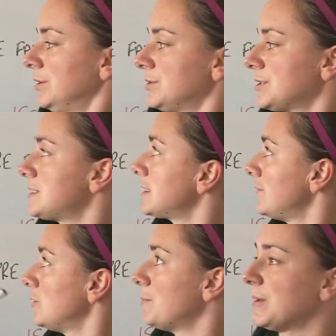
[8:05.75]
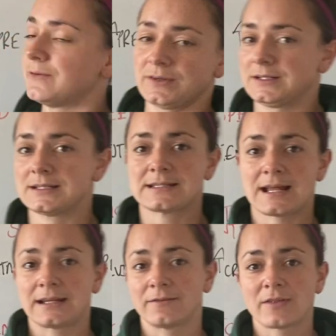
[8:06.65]
just to give you a bit of an
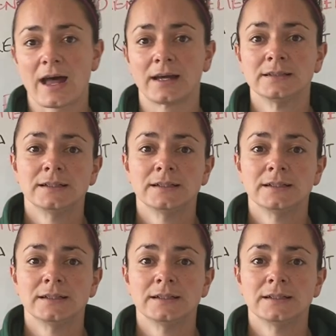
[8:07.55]
understanding of that.